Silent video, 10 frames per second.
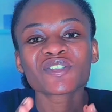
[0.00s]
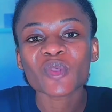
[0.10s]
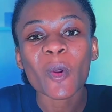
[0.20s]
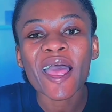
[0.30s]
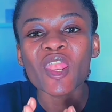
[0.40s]

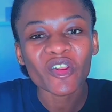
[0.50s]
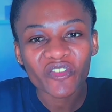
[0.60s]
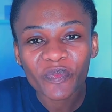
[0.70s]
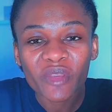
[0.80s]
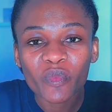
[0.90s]
So a lot
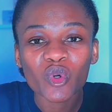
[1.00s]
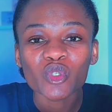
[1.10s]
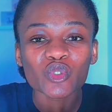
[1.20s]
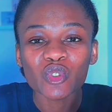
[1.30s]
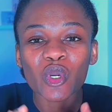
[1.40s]
of people
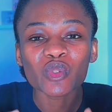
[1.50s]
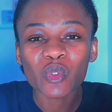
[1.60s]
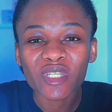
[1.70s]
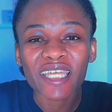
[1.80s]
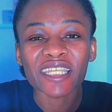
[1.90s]
do not
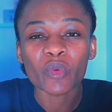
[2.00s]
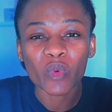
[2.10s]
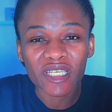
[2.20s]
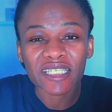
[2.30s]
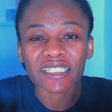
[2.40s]
know that there
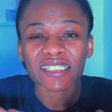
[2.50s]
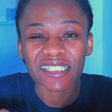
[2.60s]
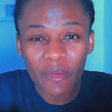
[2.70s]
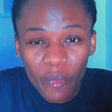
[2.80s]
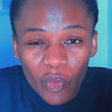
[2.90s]
is a
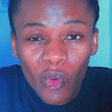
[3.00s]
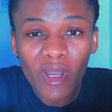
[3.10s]
simple